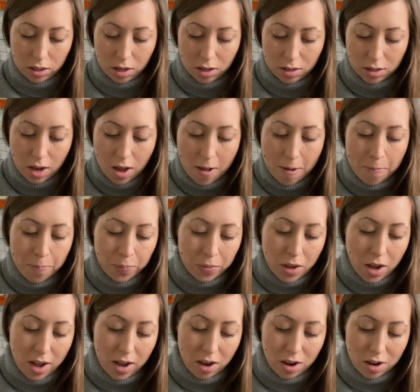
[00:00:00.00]
because
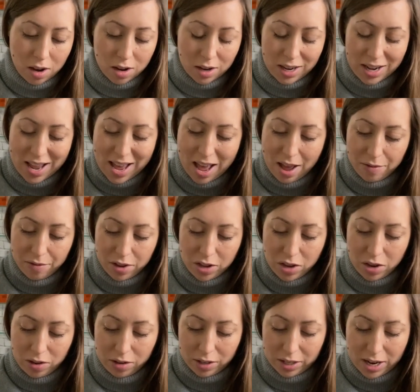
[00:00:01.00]
I hardly ever
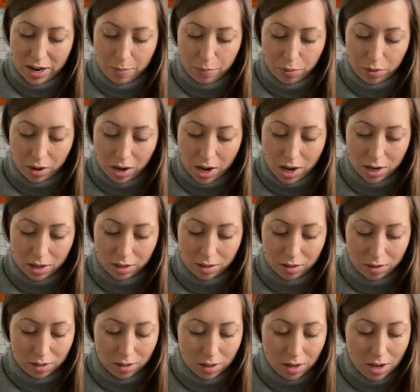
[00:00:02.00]
use lip
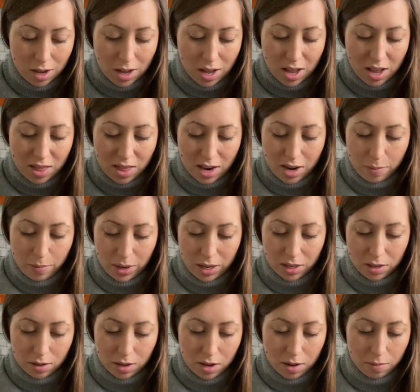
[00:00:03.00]
products. And then it
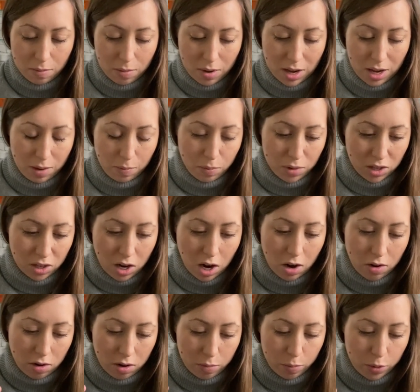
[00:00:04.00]
means that my
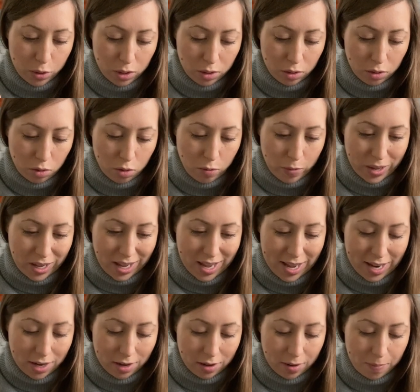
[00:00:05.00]
mascara options are all being
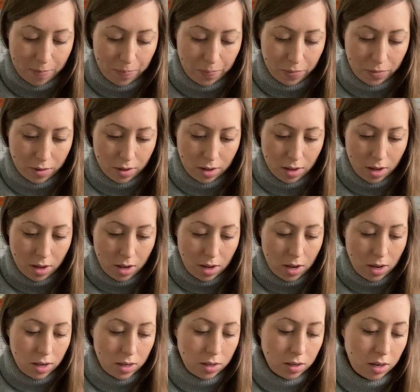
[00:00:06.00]
hidden.
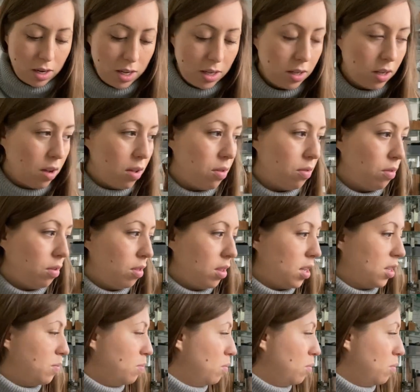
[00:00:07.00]
So I need to go through this